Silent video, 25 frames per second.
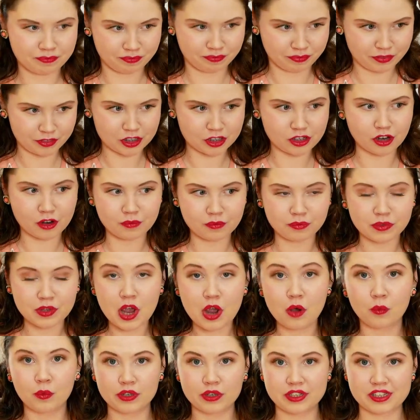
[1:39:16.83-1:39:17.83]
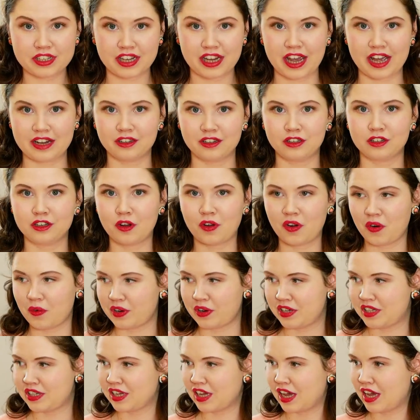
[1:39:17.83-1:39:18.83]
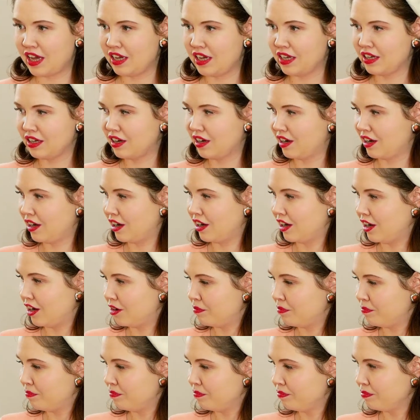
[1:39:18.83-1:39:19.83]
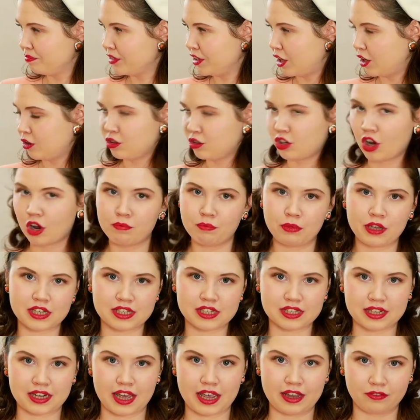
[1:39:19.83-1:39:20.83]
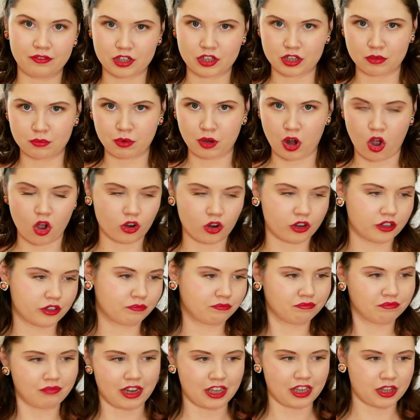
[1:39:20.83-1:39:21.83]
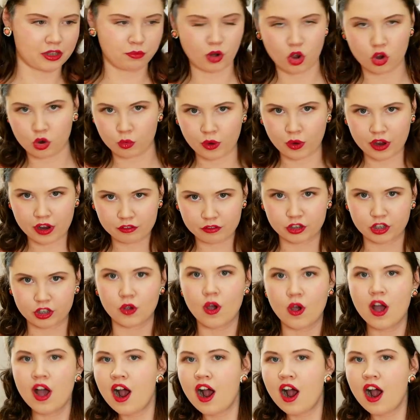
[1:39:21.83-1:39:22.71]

So once again, you know how I say, um, you know, don't be a slave to the block, make the block work for you.